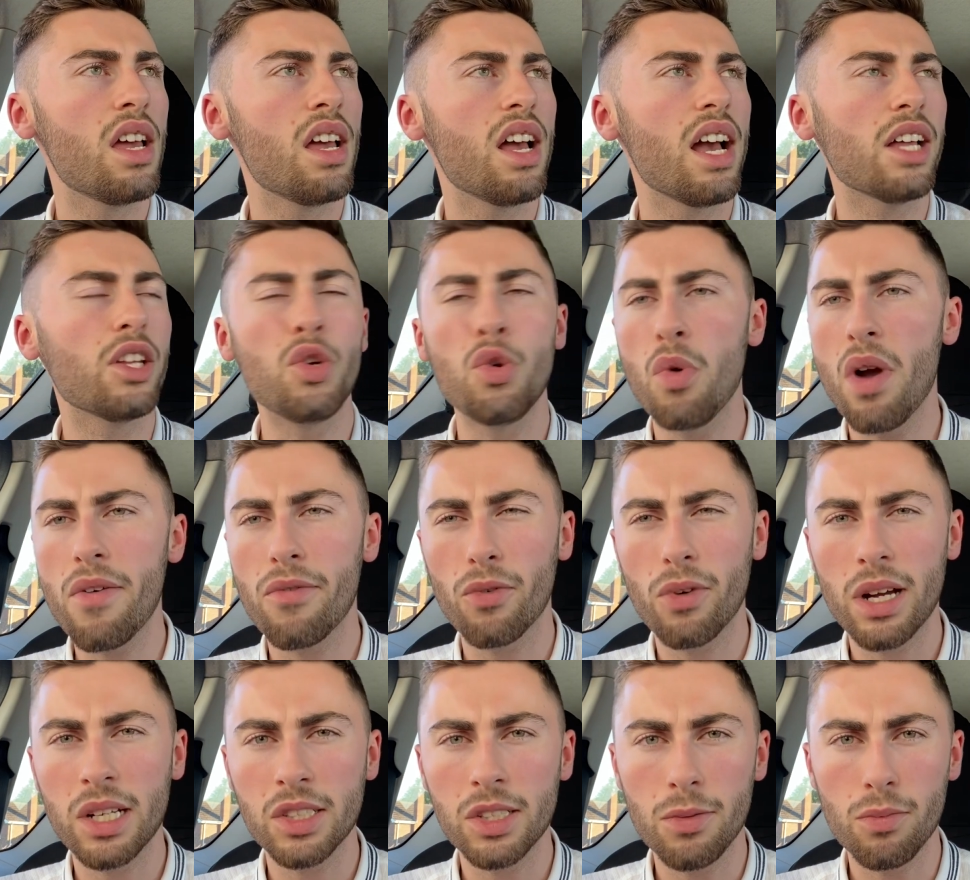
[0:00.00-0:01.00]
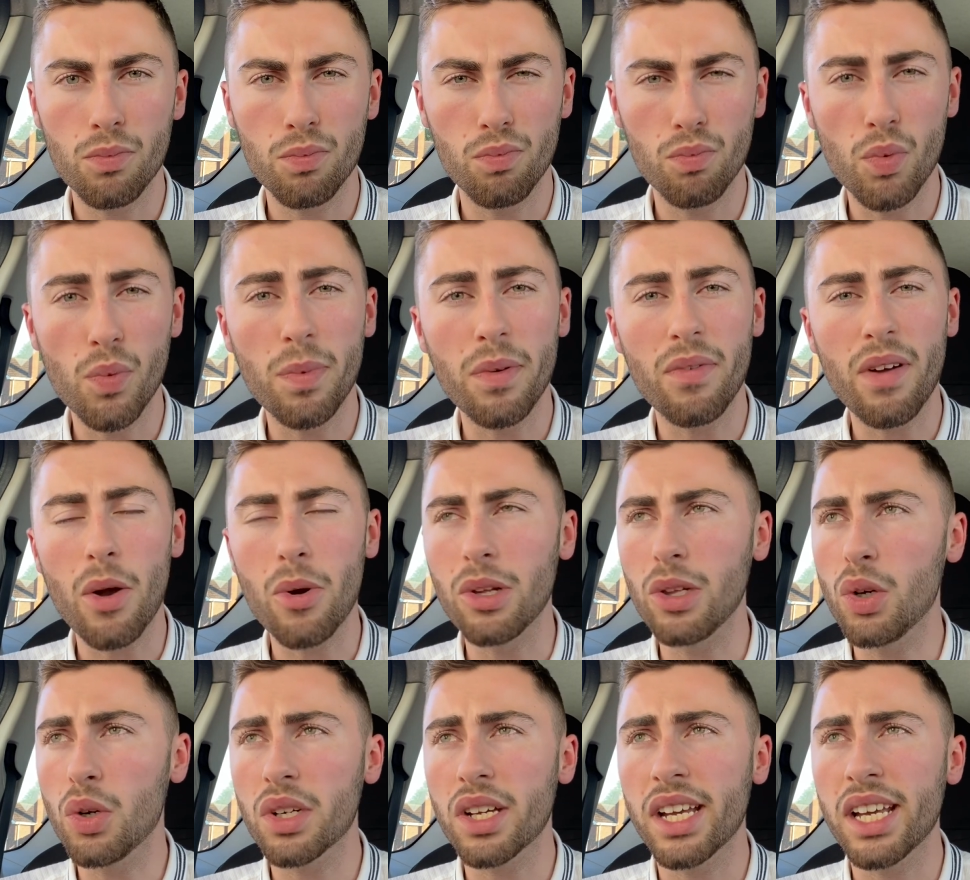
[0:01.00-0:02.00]
And whoever has him will be very
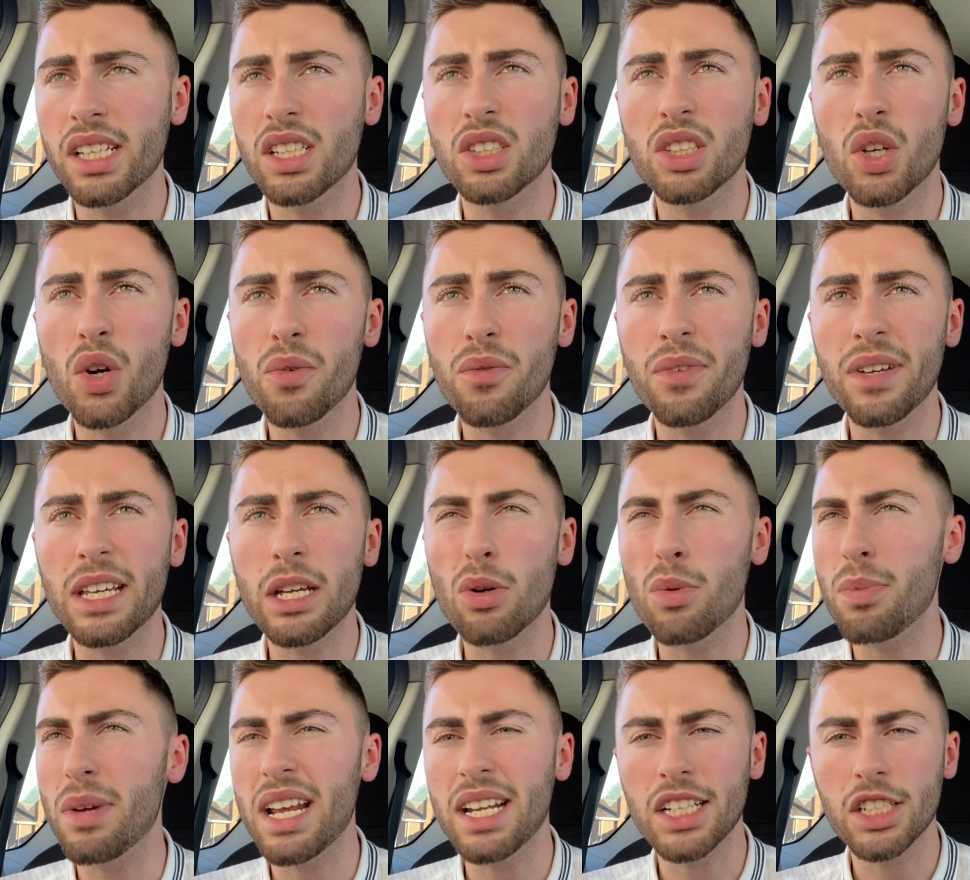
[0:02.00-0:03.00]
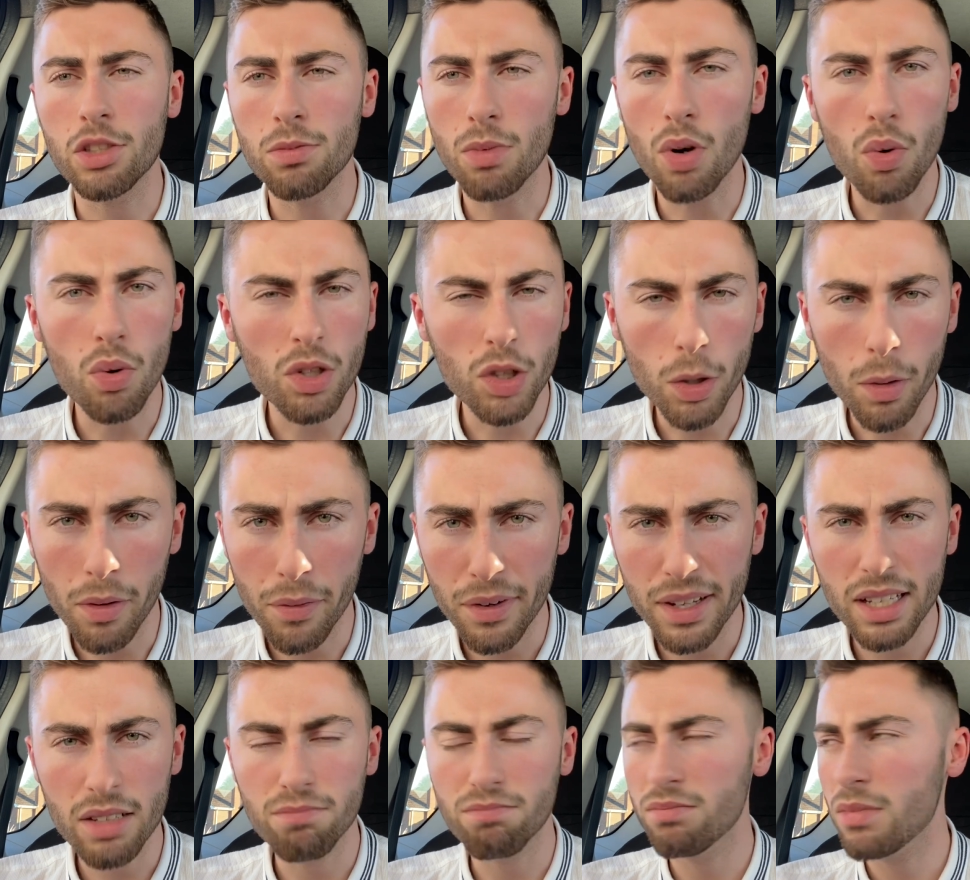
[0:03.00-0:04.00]
lucky. And I don't think he'll be any small club. I
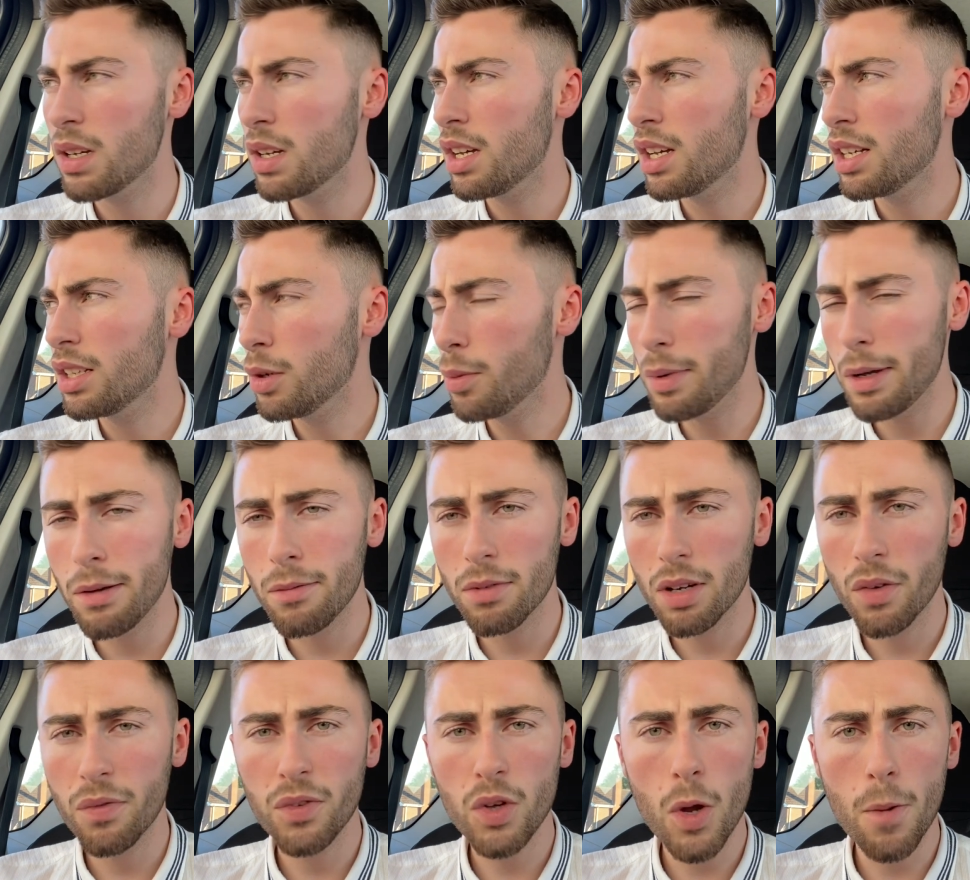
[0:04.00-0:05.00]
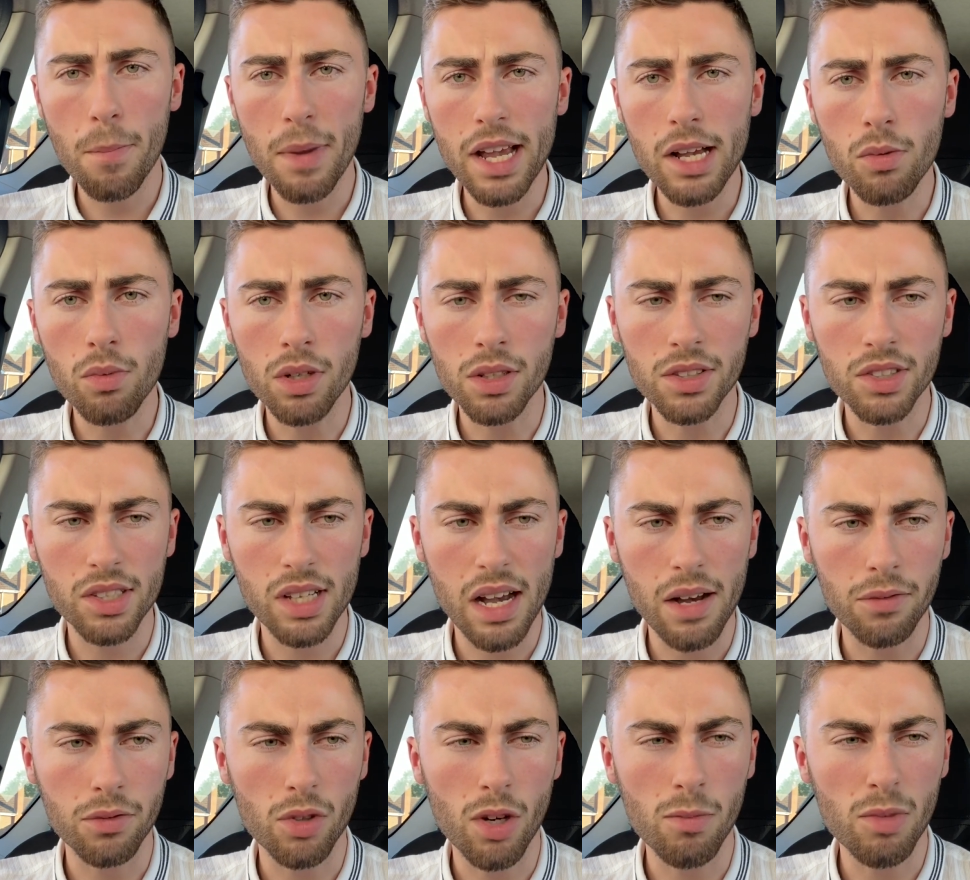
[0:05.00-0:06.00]
think there'll be a few big ones
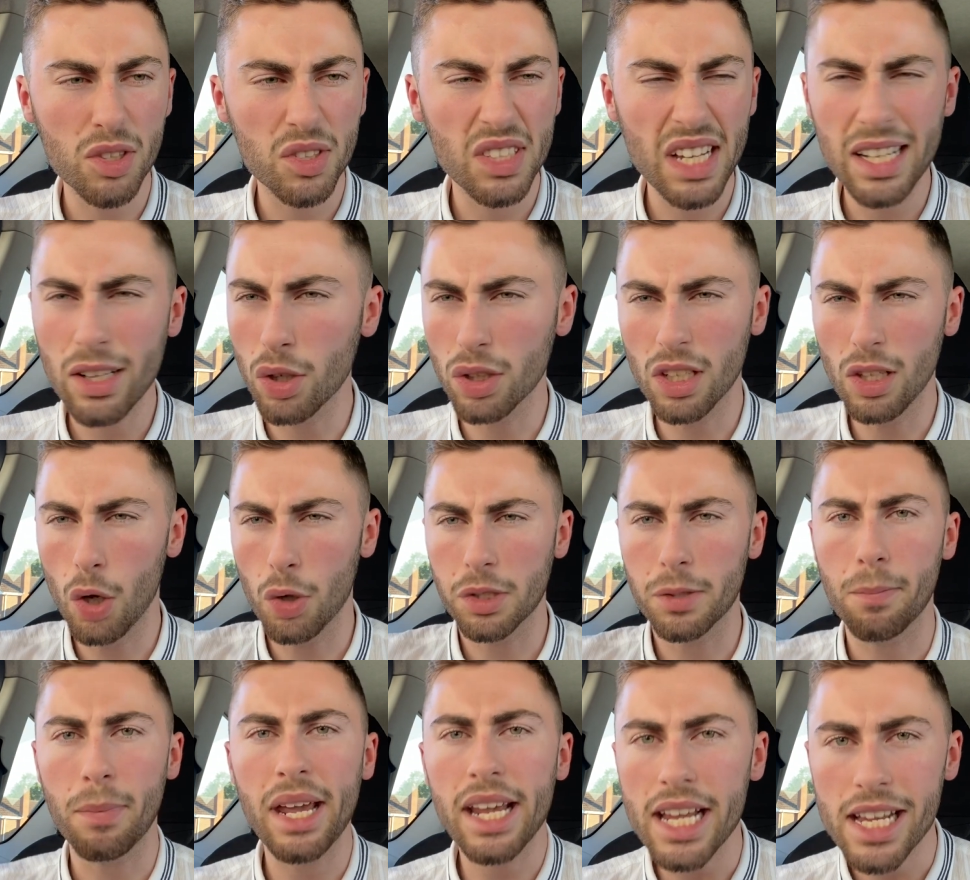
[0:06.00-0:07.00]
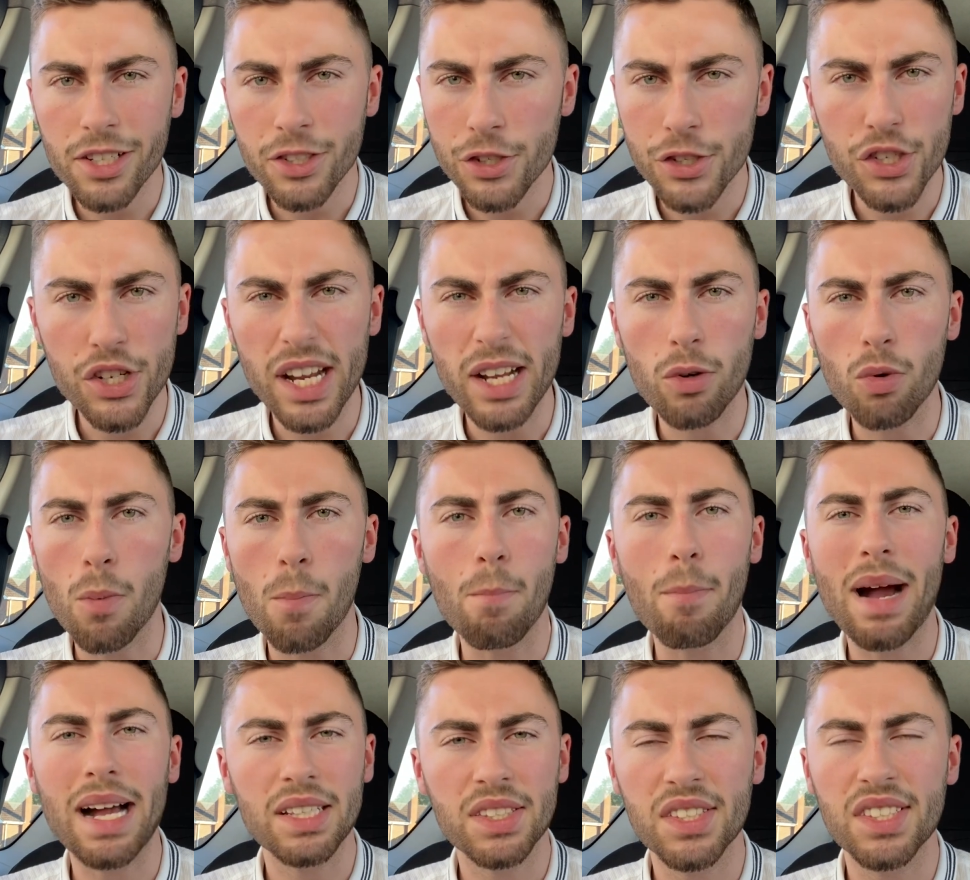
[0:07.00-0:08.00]
after. I'm not saying like the likes of PSG or
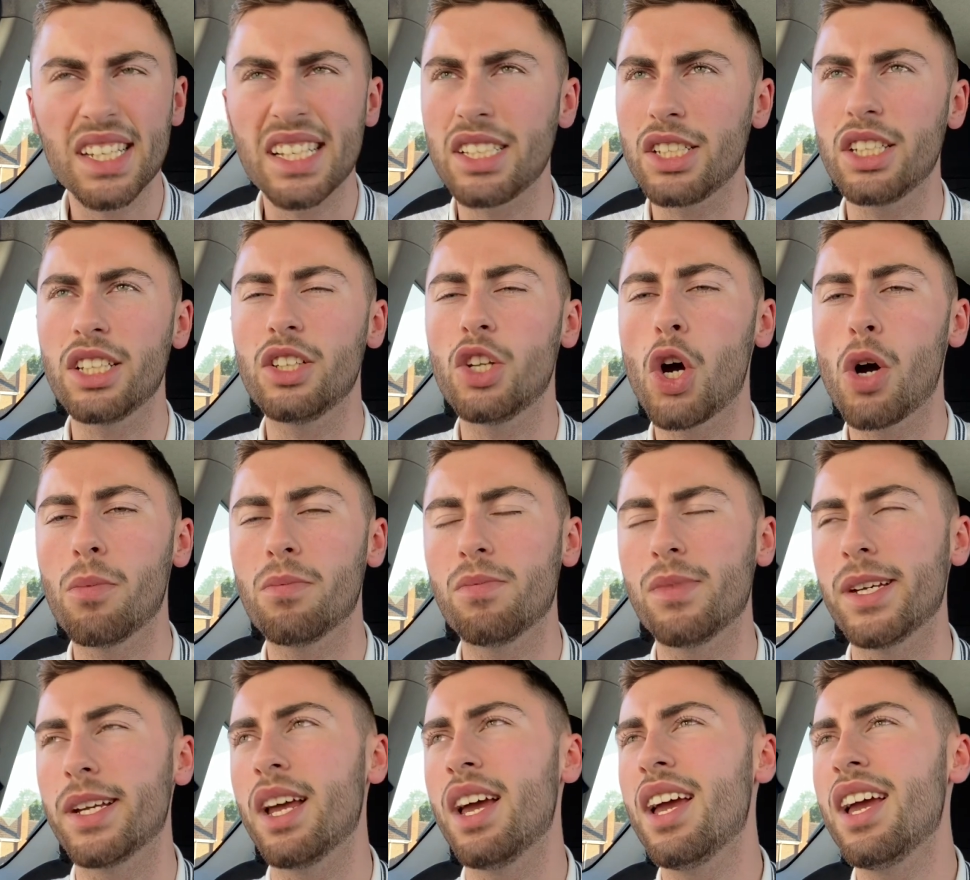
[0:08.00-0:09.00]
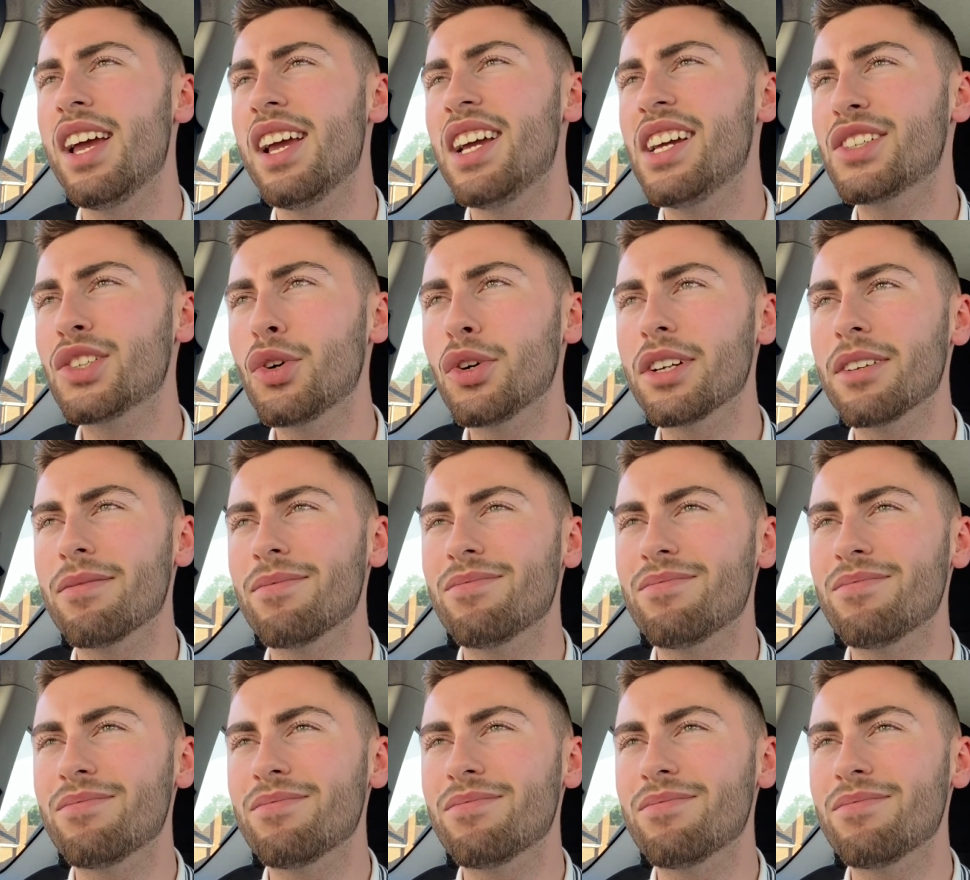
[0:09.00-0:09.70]
Man City. You know what I mean? It's like